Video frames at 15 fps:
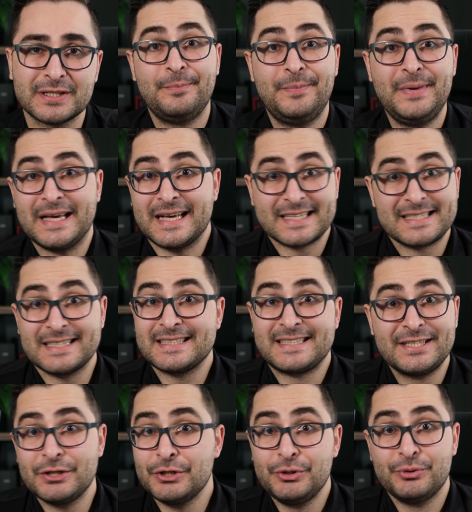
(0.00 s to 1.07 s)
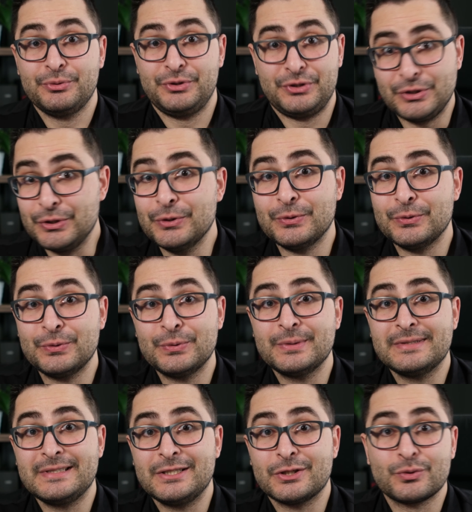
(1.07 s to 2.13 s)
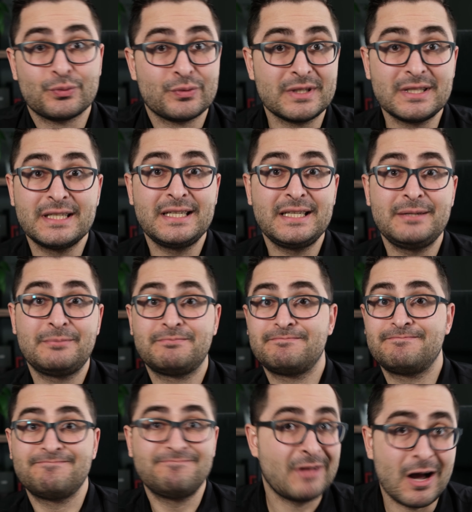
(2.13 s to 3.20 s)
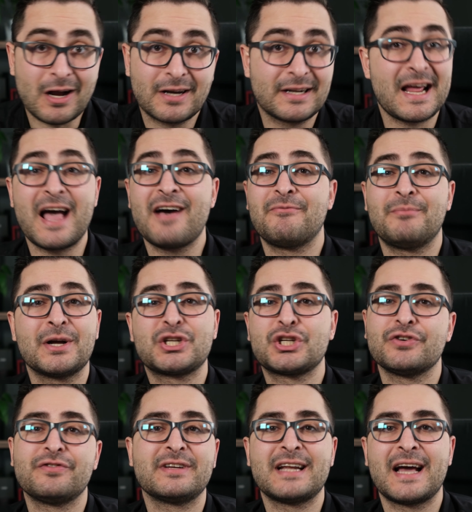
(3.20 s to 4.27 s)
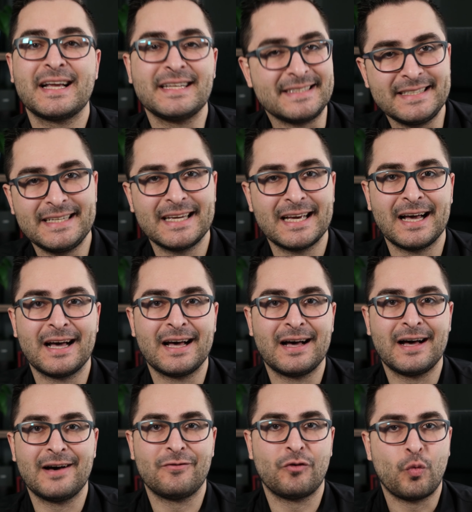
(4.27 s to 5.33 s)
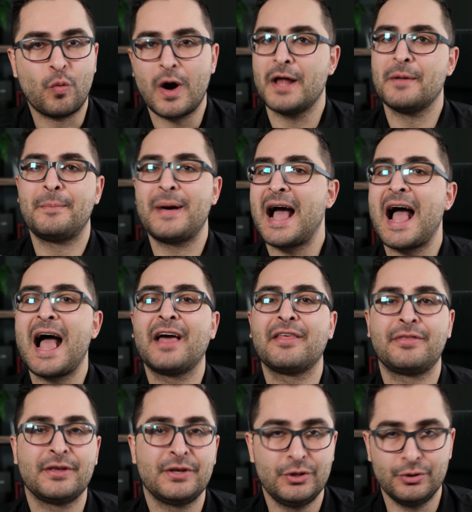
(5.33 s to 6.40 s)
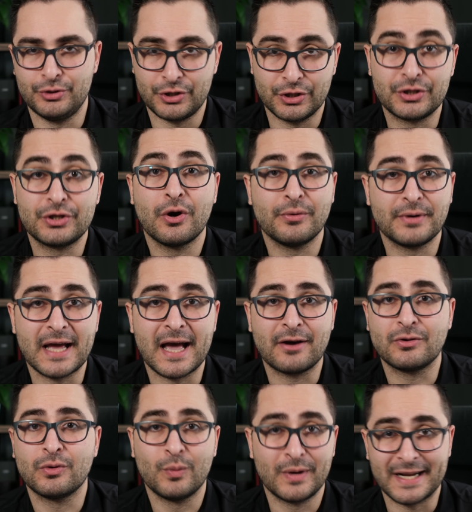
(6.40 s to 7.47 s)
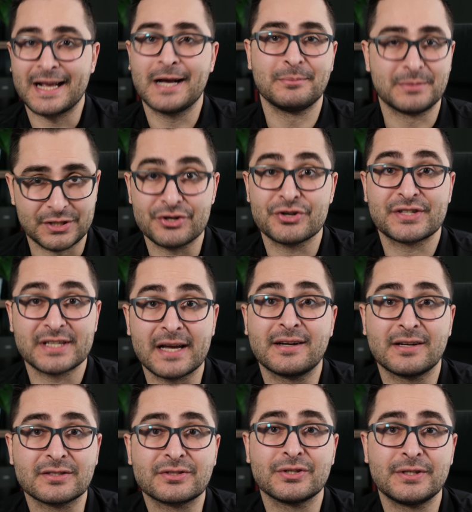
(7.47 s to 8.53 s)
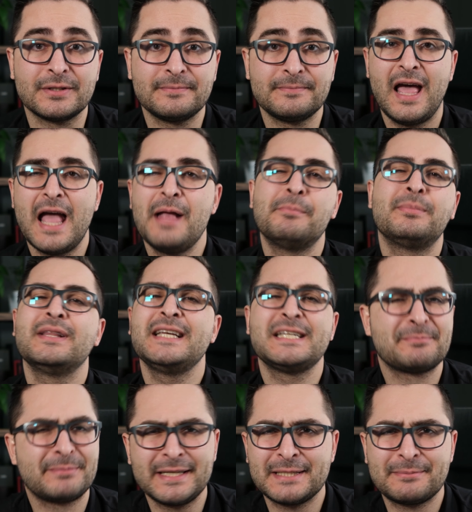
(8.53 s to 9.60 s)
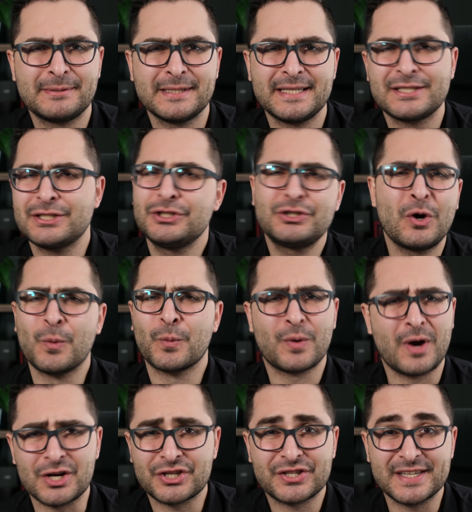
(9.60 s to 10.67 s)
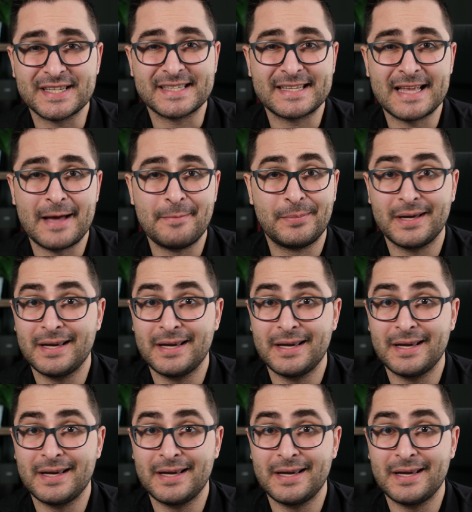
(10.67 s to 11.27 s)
Because until you do, you're really not gonna have much of an idea of what path you should go down when it comes to your side hustle. And please, please, please don't rush this step.